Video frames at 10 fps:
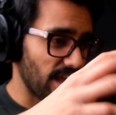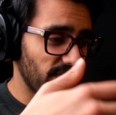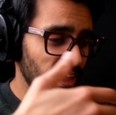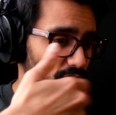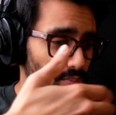air. I
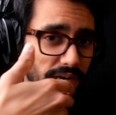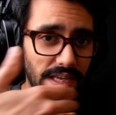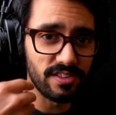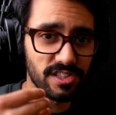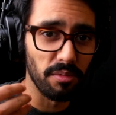think I've
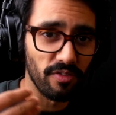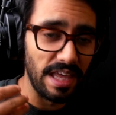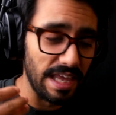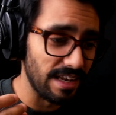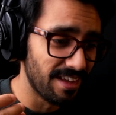breathed some of
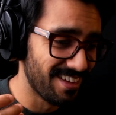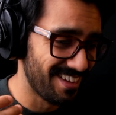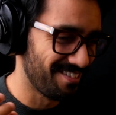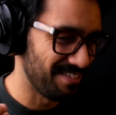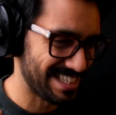it in,
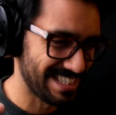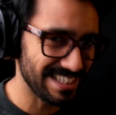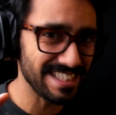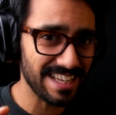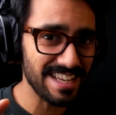which
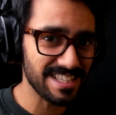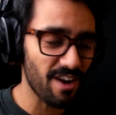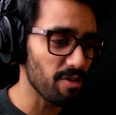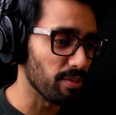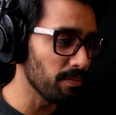doesn't taste
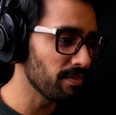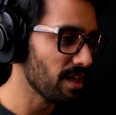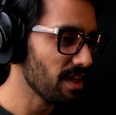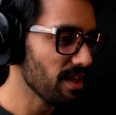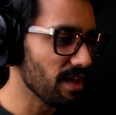terrible.
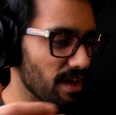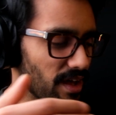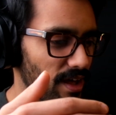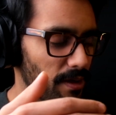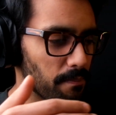
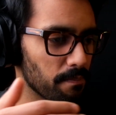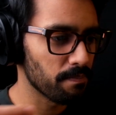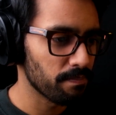That's